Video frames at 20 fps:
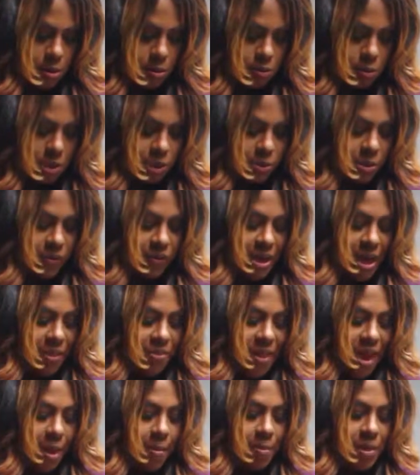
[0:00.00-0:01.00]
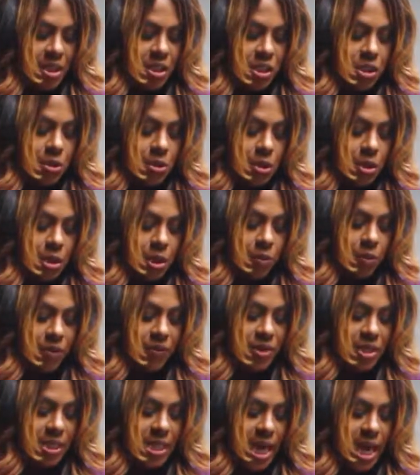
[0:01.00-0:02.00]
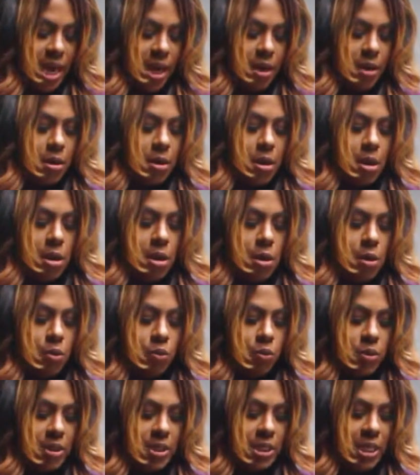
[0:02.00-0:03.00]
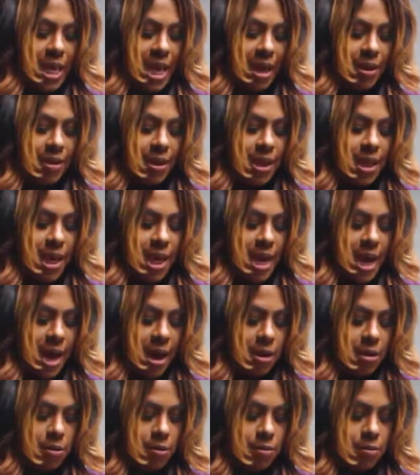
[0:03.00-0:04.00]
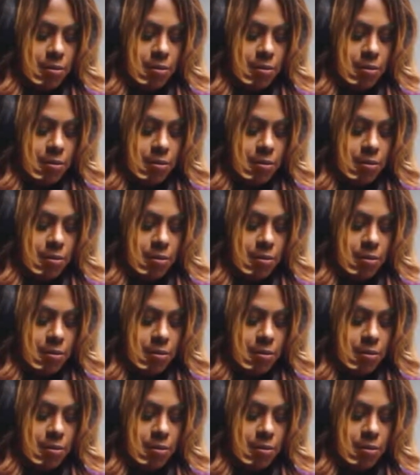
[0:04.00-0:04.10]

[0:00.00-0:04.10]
Once we've got that much that we desire, we'll slide the key out.